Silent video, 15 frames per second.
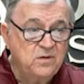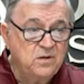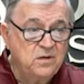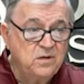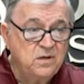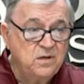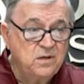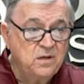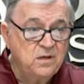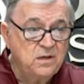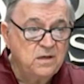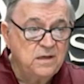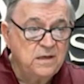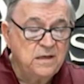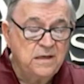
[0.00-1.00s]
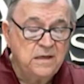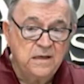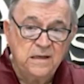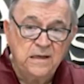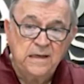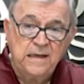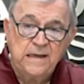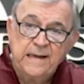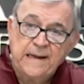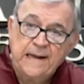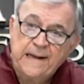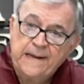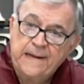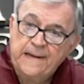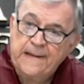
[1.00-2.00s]

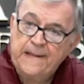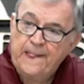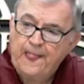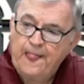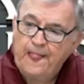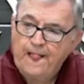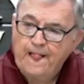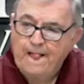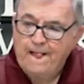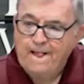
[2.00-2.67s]
No one is speaking in this clip.